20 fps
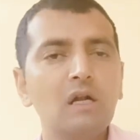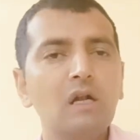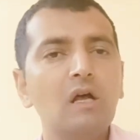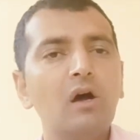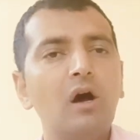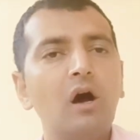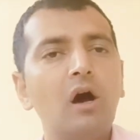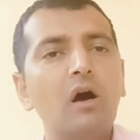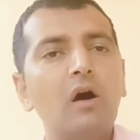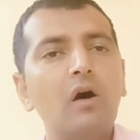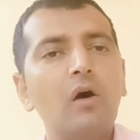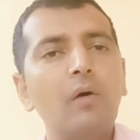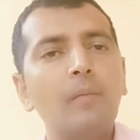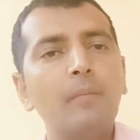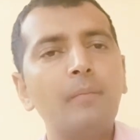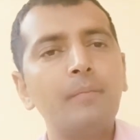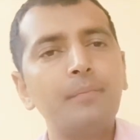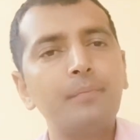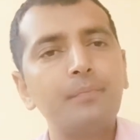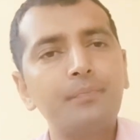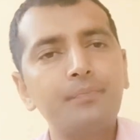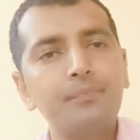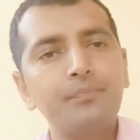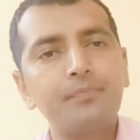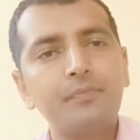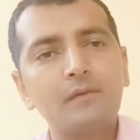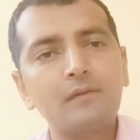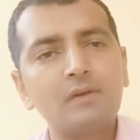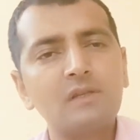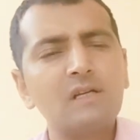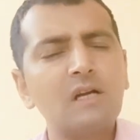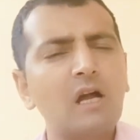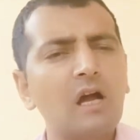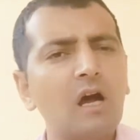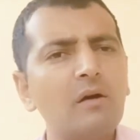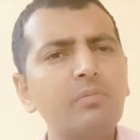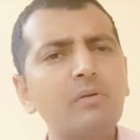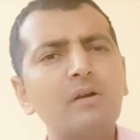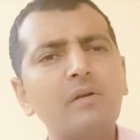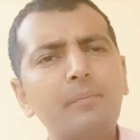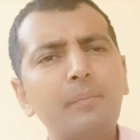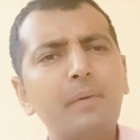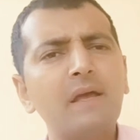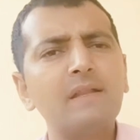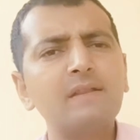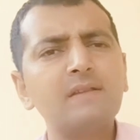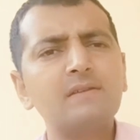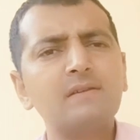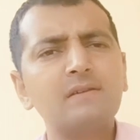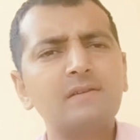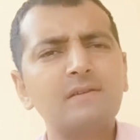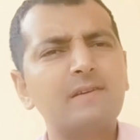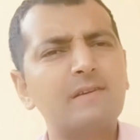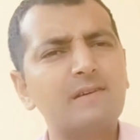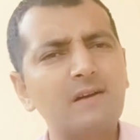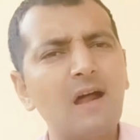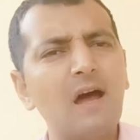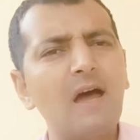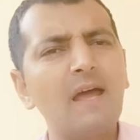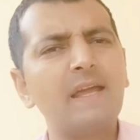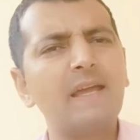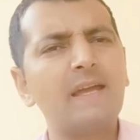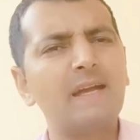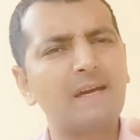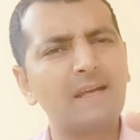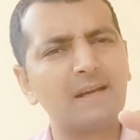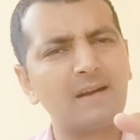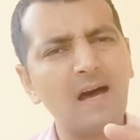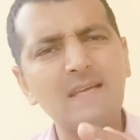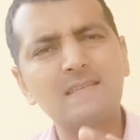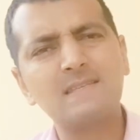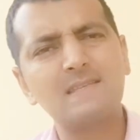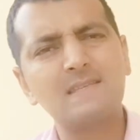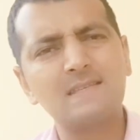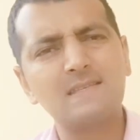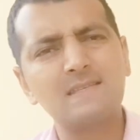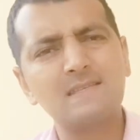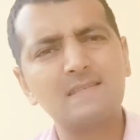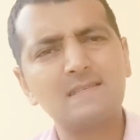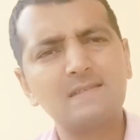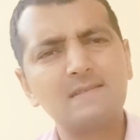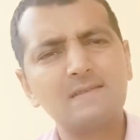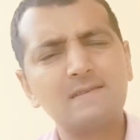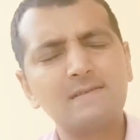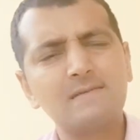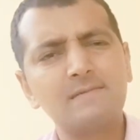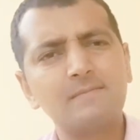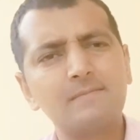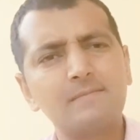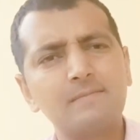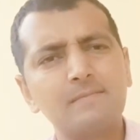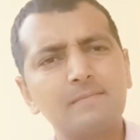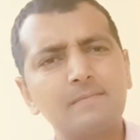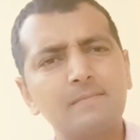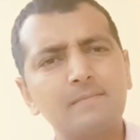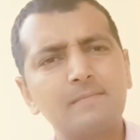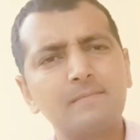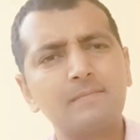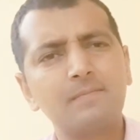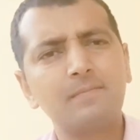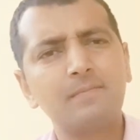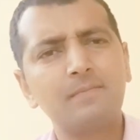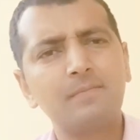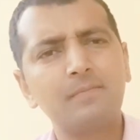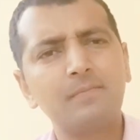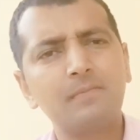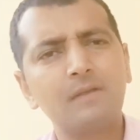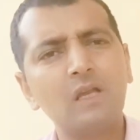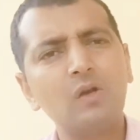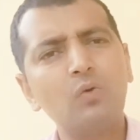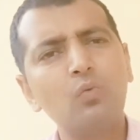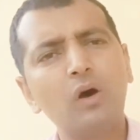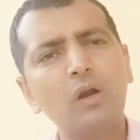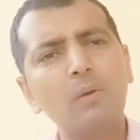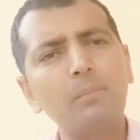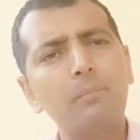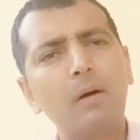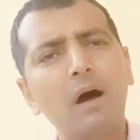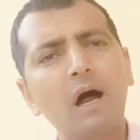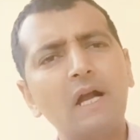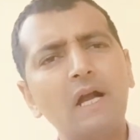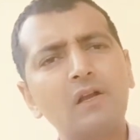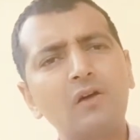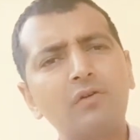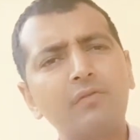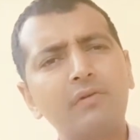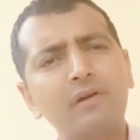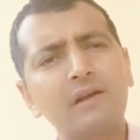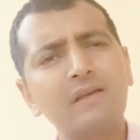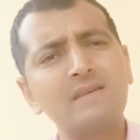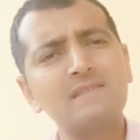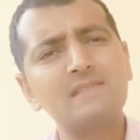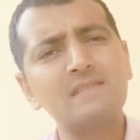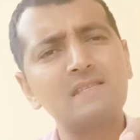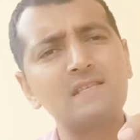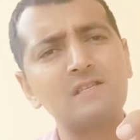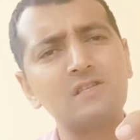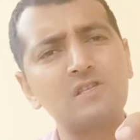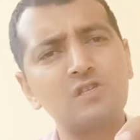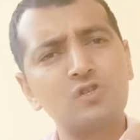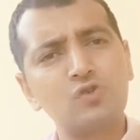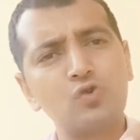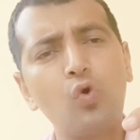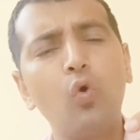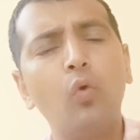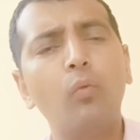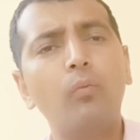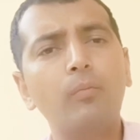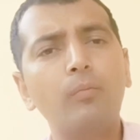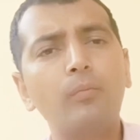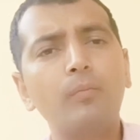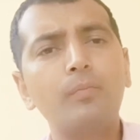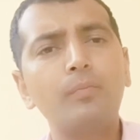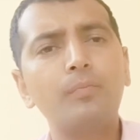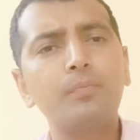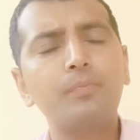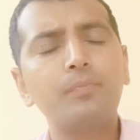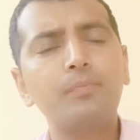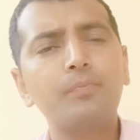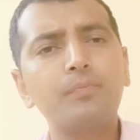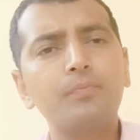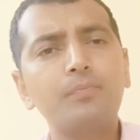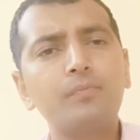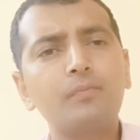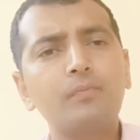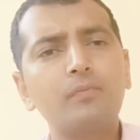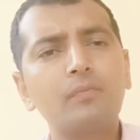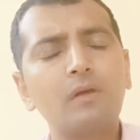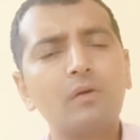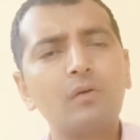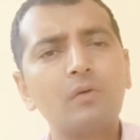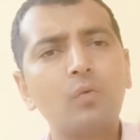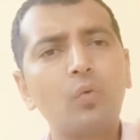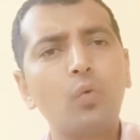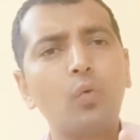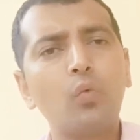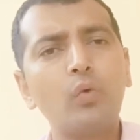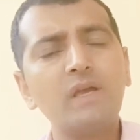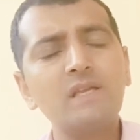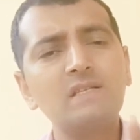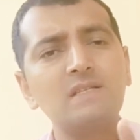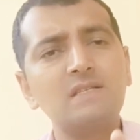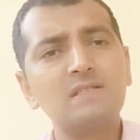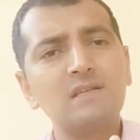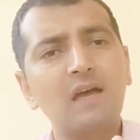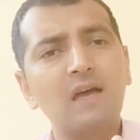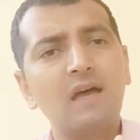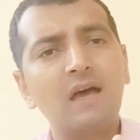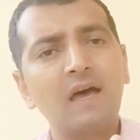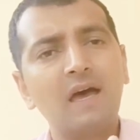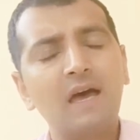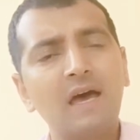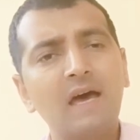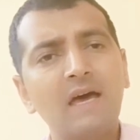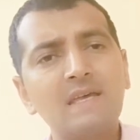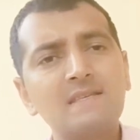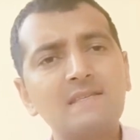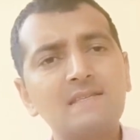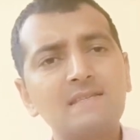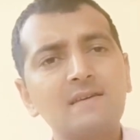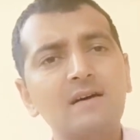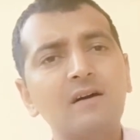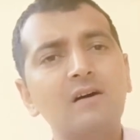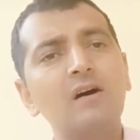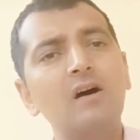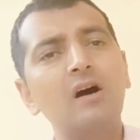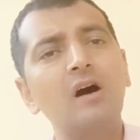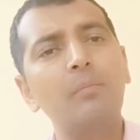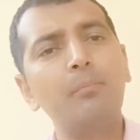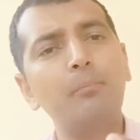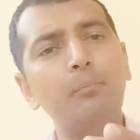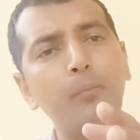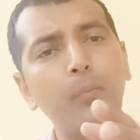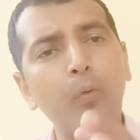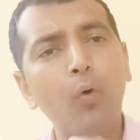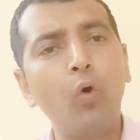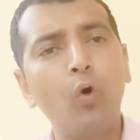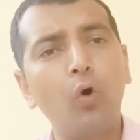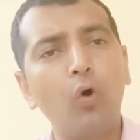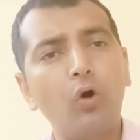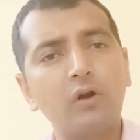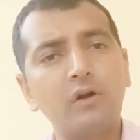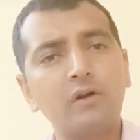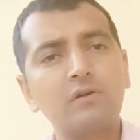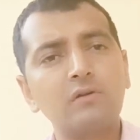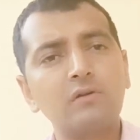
the covered with dry grasses. In one part of it is a stove, which has a pot